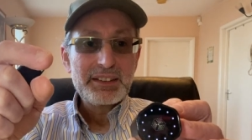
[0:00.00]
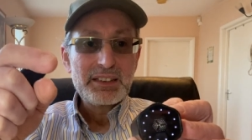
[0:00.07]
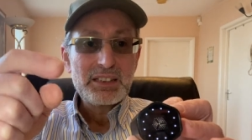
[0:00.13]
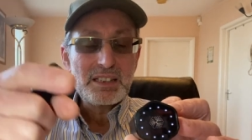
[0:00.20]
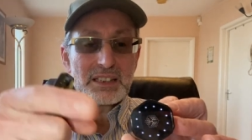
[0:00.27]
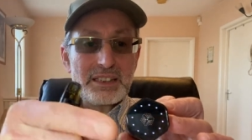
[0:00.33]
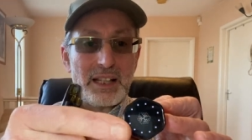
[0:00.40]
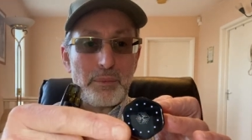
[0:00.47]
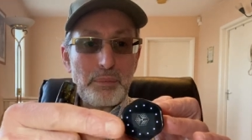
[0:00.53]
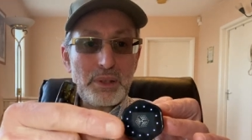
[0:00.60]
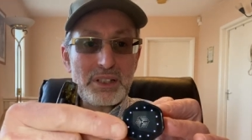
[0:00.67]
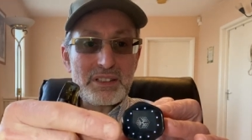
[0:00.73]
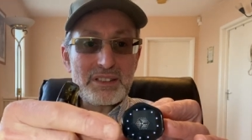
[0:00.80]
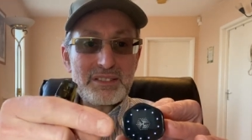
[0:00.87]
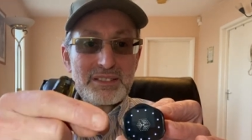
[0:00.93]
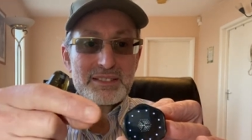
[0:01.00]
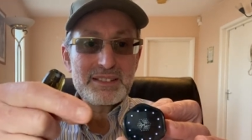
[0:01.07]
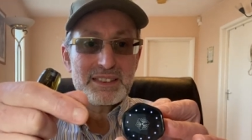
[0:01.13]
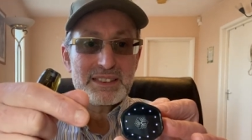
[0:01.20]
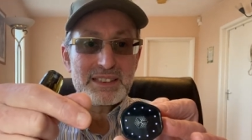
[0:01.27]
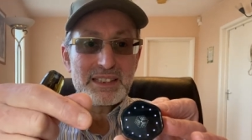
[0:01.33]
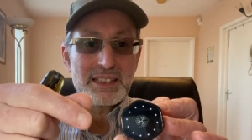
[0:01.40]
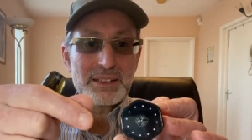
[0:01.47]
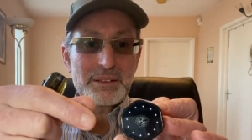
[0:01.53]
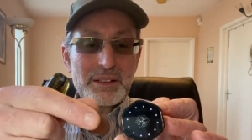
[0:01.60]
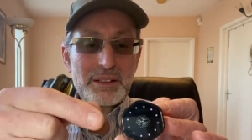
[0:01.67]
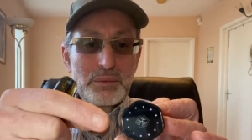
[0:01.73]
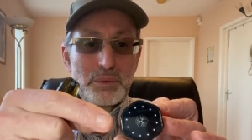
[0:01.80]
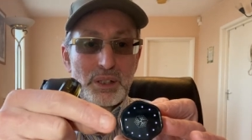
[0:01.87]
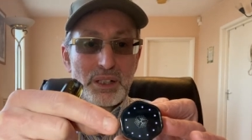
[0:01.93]
You tap it to see
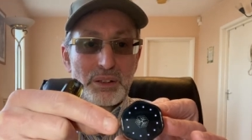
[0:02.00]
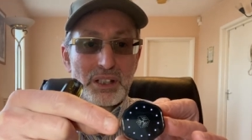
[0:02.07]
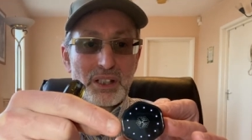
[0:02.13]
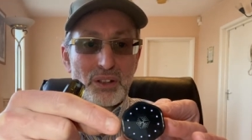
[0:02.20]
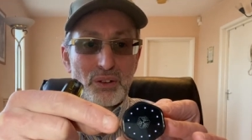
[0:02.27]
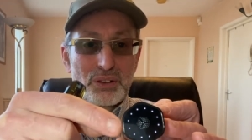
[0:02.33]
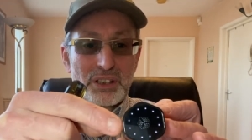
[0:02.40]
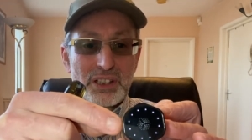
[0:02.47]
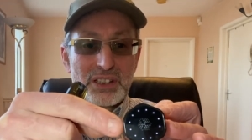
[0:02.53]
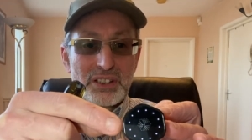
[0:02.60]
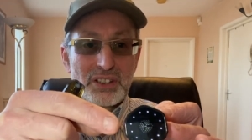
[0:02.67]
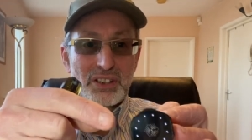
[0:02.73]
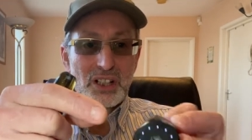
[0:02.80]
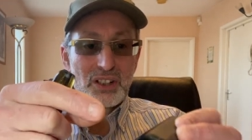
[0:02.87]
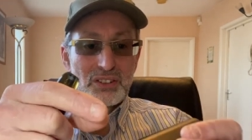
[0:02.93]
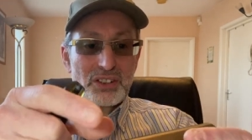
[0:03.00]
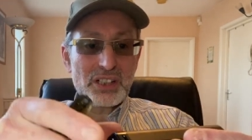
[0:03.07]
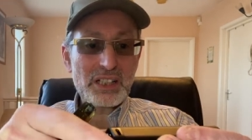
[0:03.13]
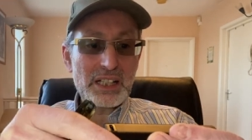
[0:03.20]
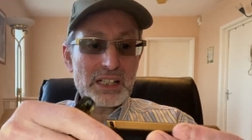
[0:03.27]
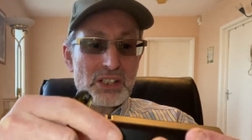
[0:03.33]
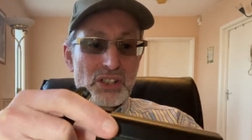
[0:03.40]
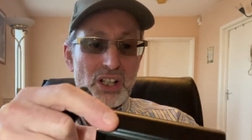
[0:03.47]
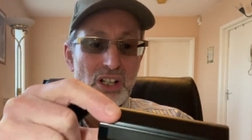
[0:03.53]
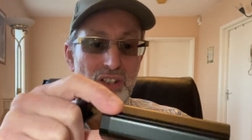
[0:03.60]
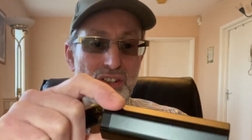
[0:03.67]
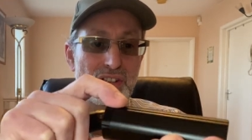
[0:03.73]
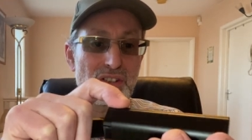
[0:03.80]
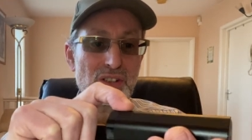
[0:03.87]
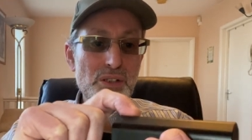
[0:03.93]
where you're holding the charging. It
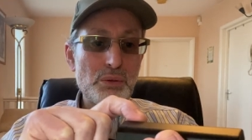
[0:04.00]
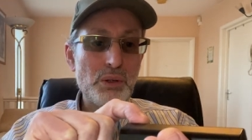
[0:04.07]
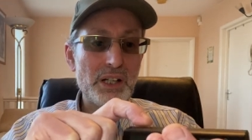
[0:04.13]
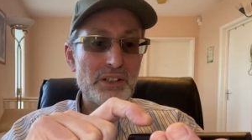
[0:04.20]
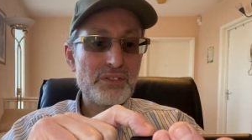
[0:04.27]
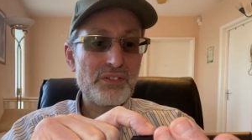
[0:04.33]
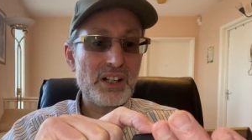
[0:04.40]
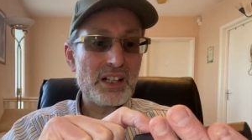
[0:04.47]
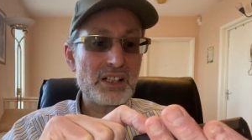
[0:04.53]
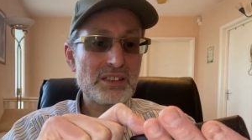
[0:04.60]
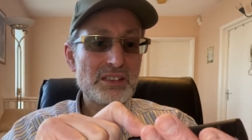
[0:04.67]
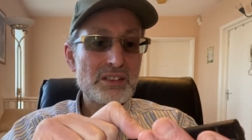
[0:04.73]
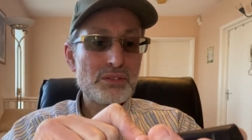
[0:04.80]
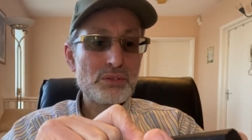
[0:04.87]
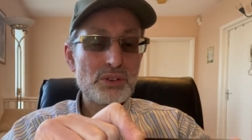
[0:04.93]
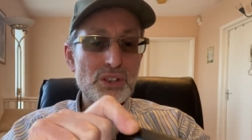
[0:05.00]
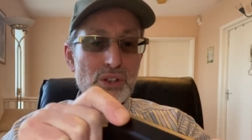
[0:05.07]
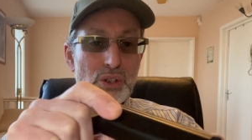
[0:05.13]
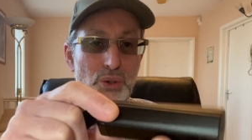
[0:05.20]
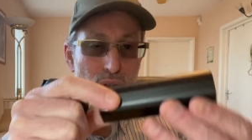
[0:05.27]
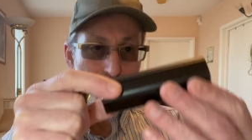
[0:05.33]
charges quite fast through the U